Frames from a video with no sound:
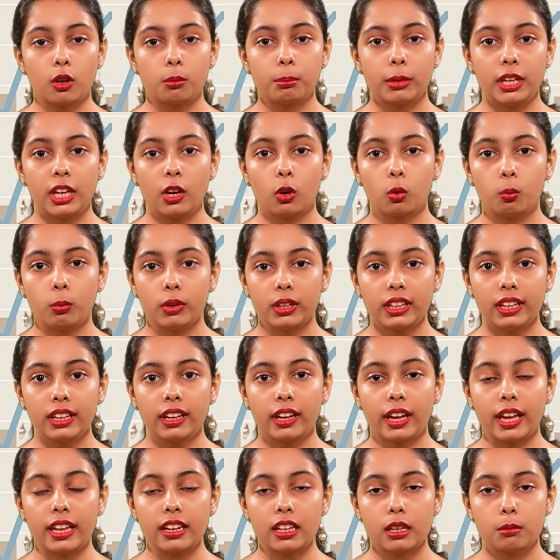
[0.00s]
of being willing
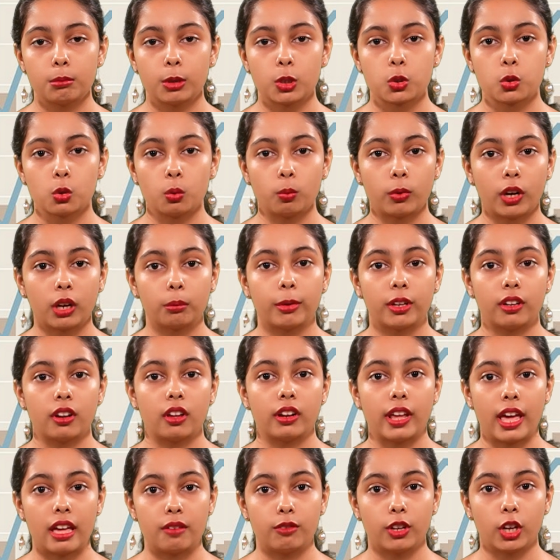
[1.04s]
and able to work but not
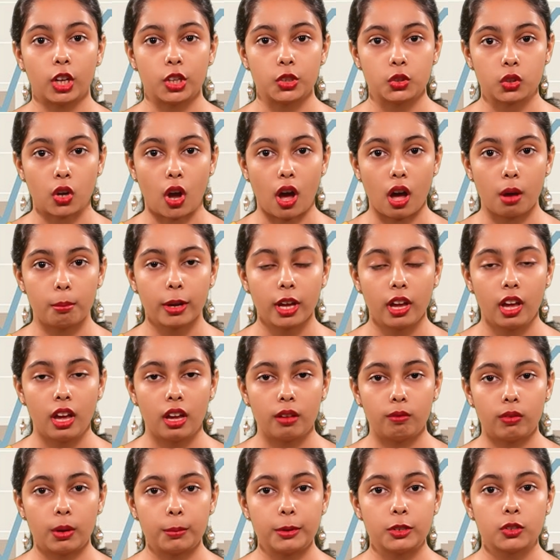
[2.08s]
having a job.
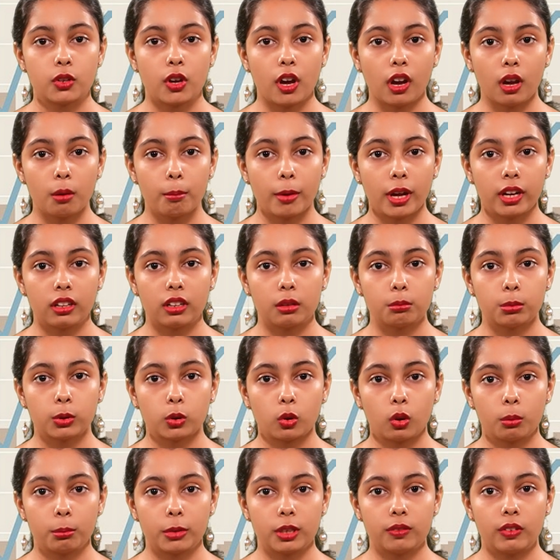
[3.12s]
When we talk about
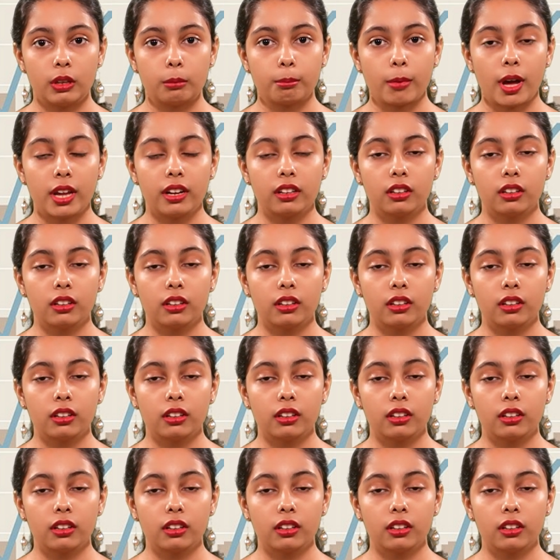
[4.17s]
unemployment, we might